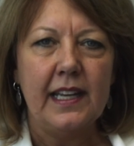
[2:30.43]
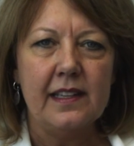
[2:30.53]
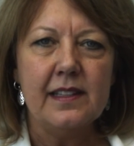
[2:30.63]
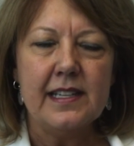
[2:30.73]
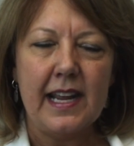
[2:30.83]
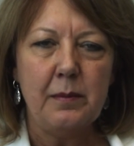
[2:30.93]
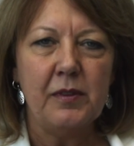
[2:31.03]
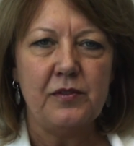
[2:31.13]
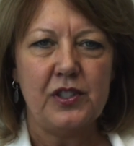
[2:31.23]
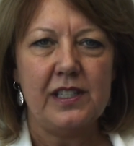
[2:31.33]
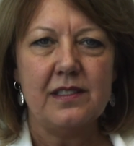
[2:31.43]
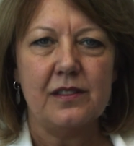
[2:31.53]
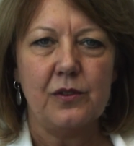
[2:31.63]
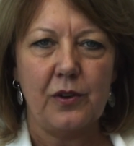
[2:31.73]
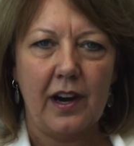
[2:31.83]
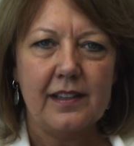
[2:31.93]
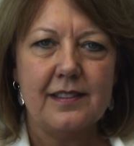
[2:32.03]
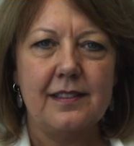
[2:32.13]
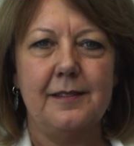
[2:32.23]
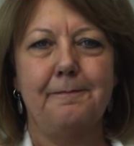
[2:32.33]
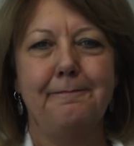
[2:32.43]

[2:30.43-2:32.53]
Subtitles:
in the name of Jesus Christ.